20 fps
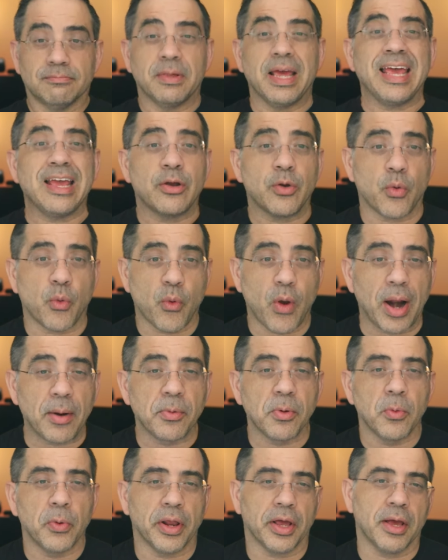
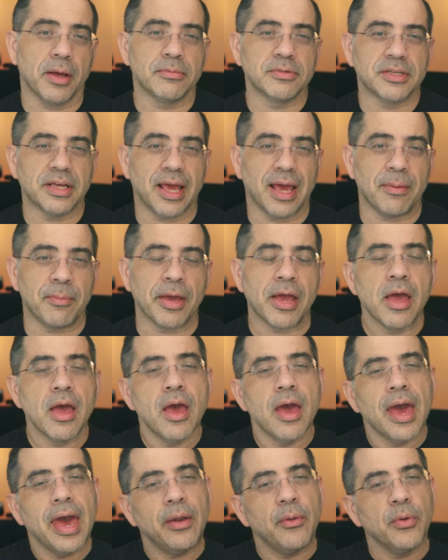incredible when it comes to gaming.
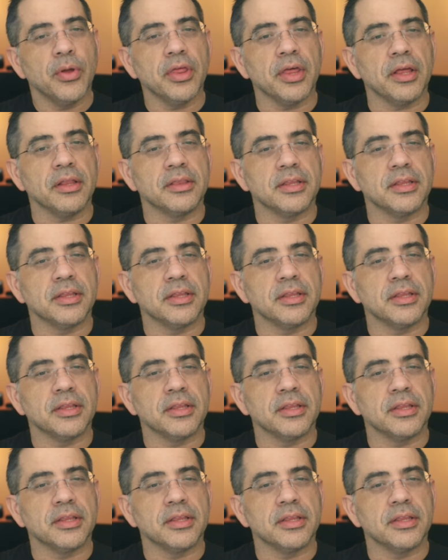And really,